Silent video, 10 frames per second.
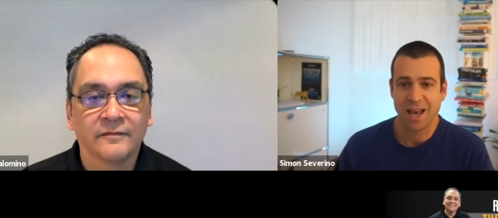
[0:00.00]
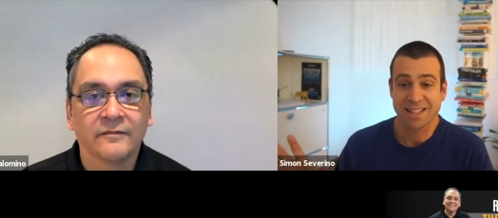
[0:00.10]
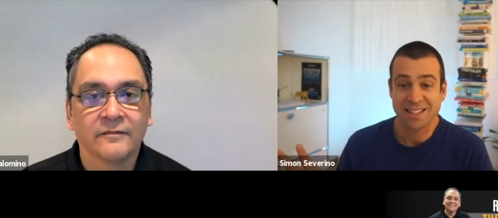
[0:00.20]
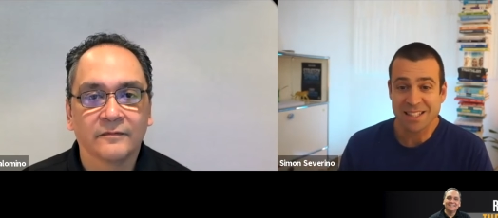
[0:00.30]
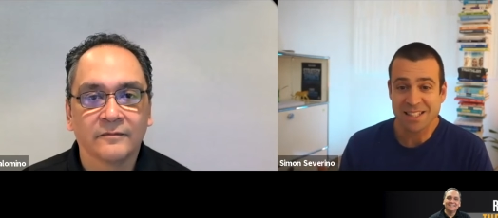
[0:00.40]

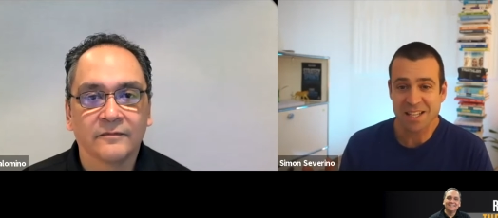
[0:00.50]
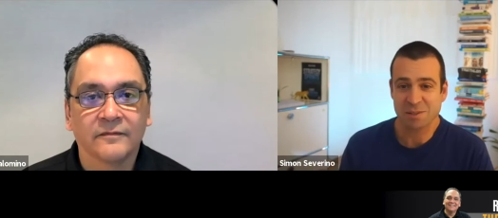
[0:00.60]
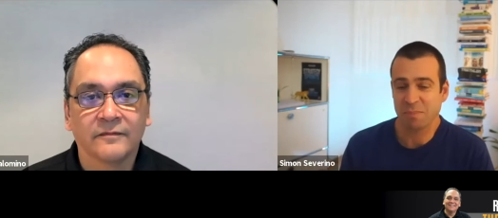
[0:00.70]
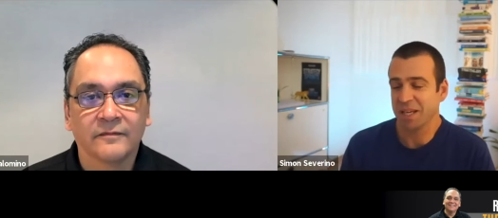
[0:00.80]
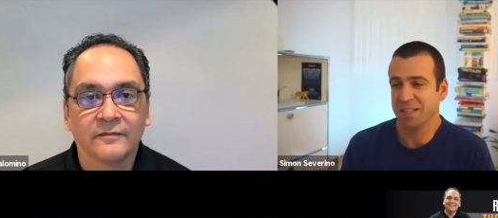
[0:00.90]
Speaker 1: And this
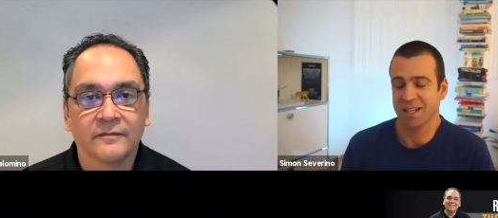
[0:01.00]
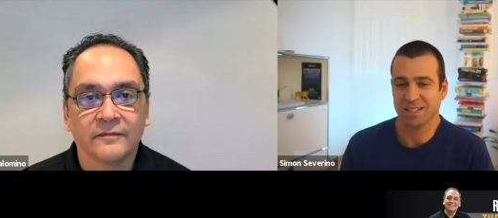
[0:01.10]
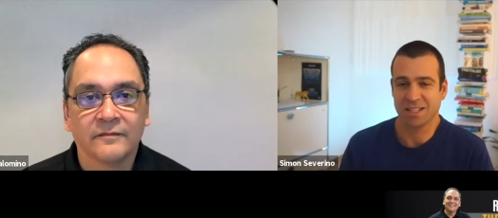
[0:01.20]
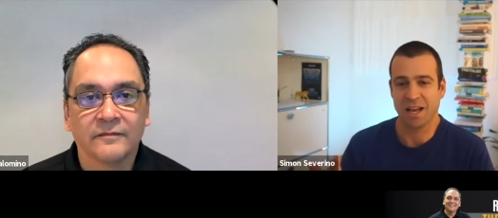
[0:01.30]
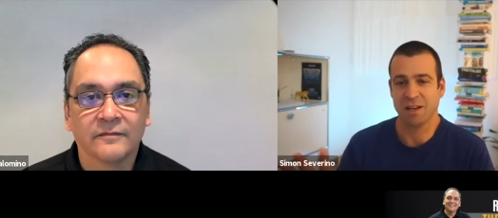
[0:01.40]
has made
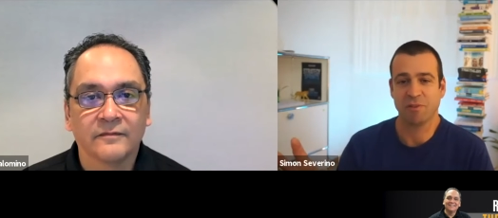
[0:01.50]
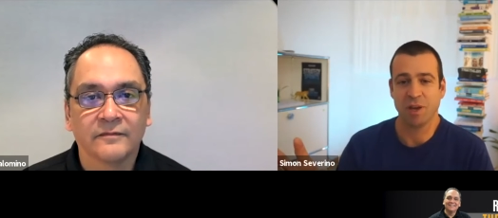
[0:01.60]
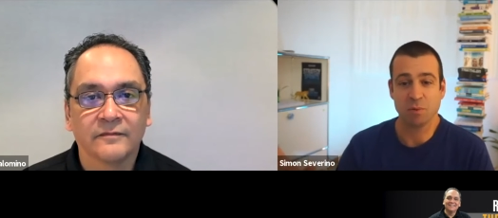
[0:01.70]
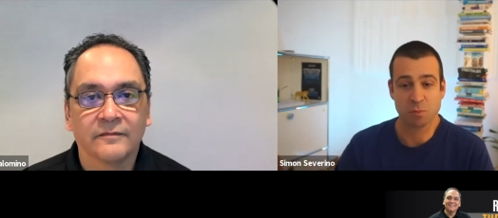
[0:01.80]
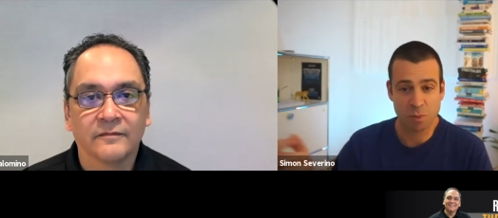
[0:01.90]
us kind of famous.